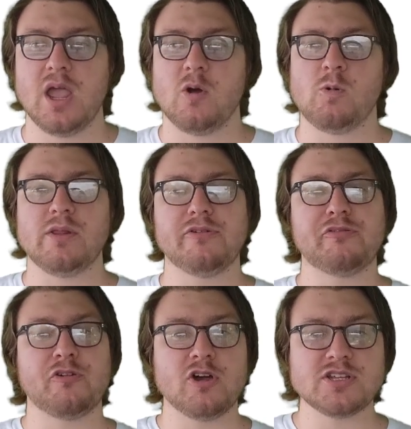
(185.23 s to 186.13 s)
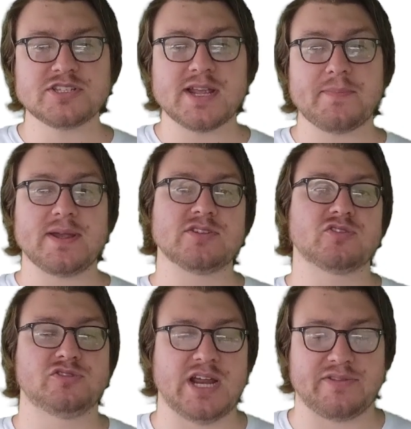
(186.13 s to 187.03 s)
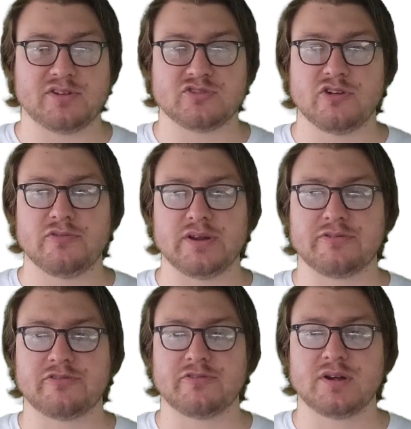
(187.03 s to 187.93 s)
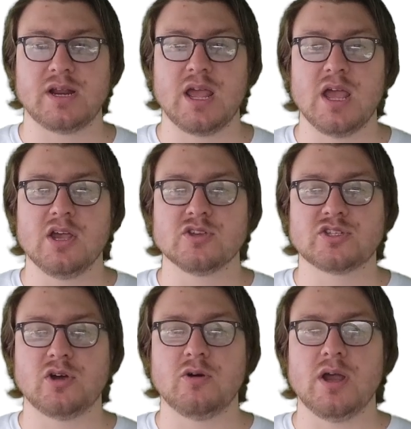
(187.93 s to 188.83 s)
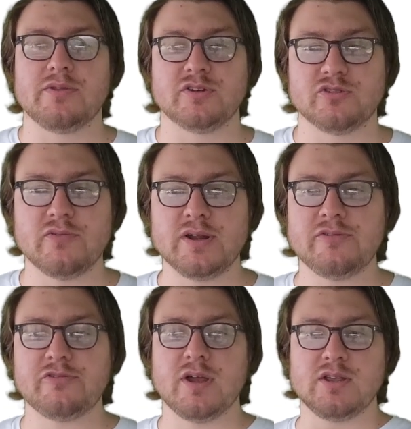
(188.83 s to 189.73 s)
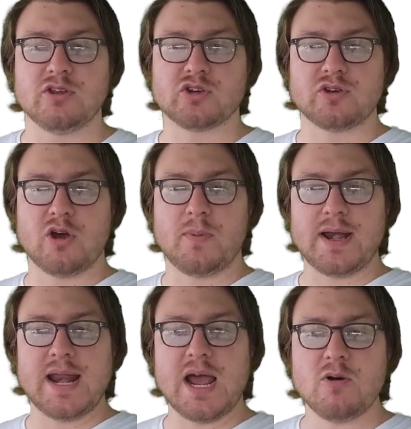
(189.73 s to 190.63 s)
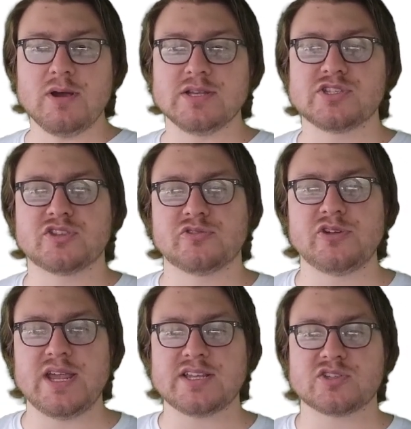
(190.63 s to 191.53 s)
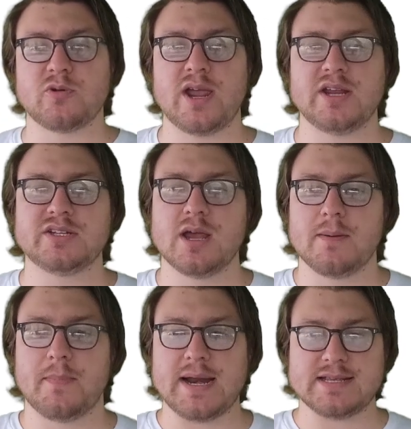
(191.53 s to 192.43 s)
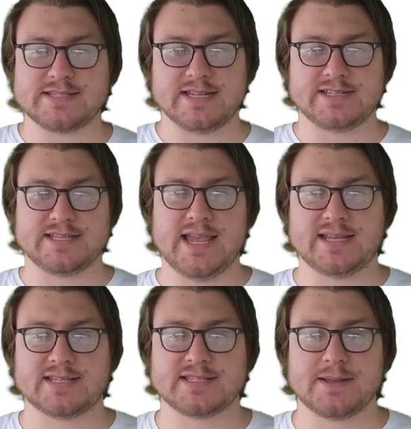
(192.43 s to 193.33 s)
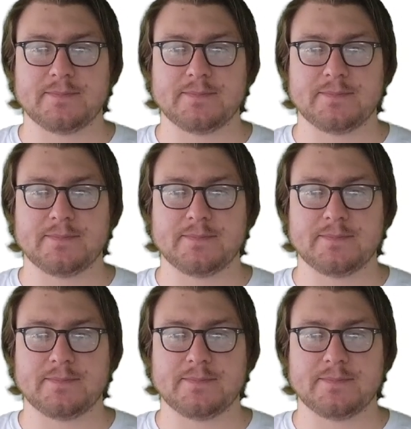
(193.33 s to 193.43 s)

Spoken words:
Well, the first step is to take the derivative. So the derivative, you should know by now, is 3x squared minus 6x.